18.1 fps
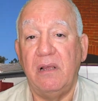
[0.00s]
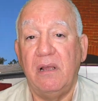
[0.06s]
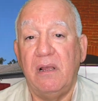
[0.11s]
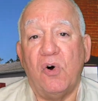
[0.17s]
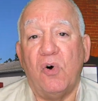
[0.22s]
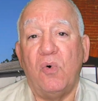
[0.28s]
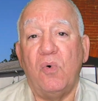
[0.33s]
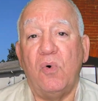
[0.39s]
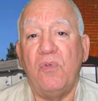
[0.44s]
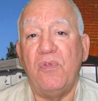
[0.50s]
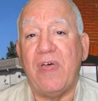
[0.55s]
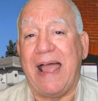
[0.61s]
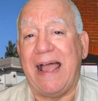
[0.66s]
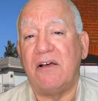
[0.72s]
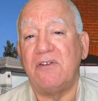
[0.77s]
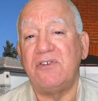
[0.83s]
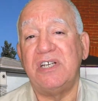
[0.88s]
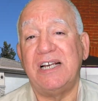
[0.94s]
So the
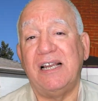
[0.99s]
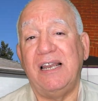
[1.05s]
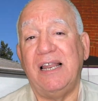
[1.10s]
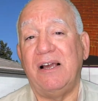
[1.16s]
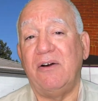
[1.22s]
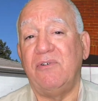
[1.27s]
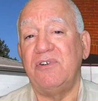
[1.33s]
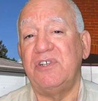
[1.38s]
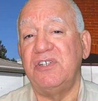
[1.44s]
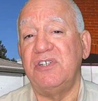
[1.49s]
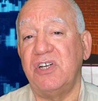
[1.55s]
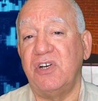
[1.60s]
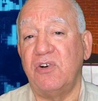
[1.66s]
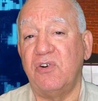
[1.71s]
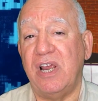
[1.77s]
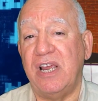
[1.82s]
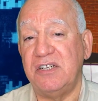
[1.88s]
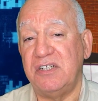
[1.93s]
housing allowance
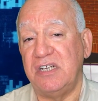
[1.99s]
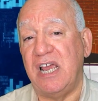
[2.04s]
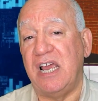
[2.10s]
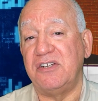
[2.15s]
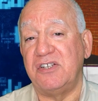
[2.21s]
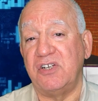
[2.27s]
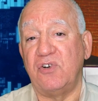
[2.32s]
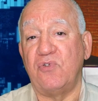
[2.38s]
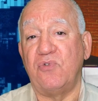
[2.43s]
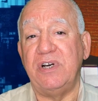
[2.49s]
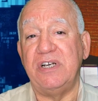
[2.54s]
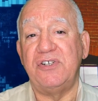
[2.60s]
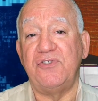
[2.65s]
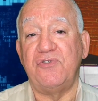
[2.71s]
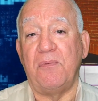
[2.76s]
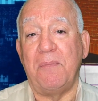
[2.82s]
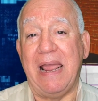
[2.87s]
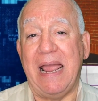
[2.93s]
has
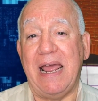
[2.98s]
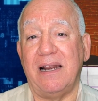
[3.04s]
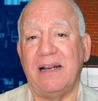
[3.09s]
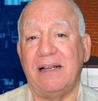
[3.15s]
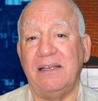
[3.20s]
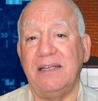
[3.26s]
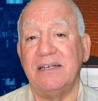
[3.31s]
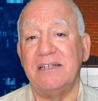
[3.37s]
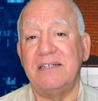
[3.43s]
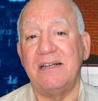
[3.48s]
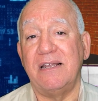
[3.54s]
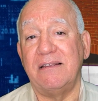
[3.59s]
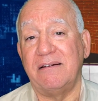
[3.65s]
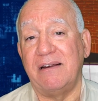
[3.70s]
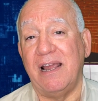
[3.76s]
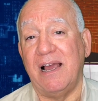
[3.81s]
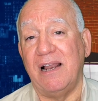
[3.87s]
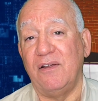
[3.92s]
increased dramatically in
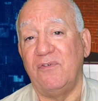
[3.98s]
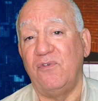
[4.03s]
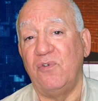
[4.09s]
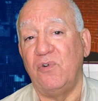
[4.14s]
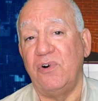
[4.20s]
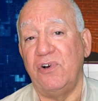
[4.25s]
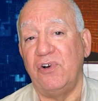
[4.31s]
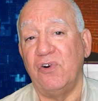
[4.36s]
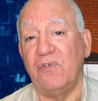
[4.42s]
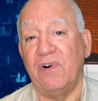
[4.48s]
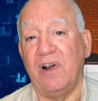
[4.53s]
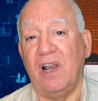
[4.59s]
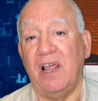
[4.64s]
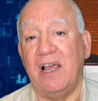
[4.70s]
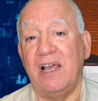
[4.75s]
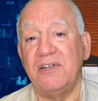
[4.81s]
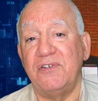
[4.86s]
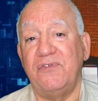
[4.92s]
Southern California over the
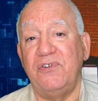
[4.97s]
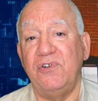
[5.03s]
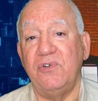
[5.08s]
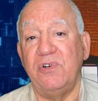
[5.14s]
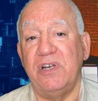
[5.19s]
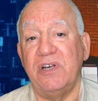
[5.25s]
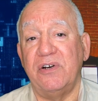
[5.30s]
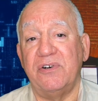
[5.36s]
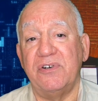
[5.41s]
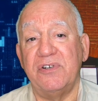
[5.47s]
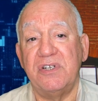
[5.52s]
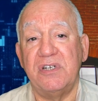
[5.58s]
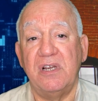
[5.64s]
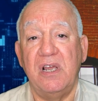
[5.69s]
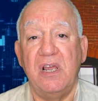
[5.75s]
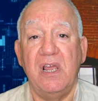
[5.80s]
last few years.